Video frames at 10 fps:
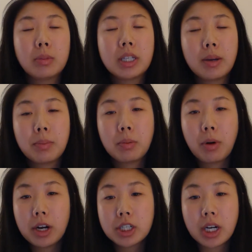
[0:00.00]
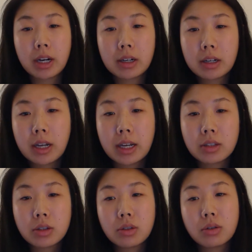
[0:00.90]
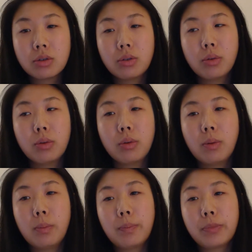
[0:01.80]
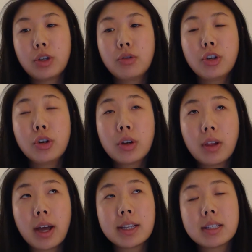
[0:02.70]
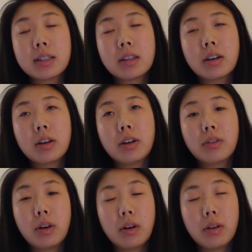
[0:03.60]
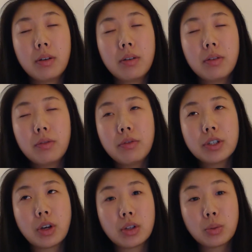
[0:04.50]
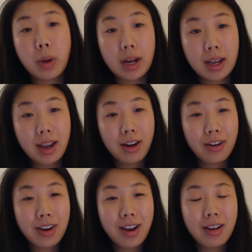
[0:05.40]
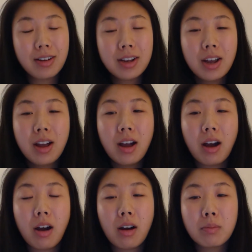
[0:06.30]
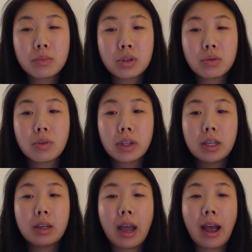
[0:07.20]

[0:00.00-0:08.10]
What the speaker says: DMP project as to you utilize the results waiting area to really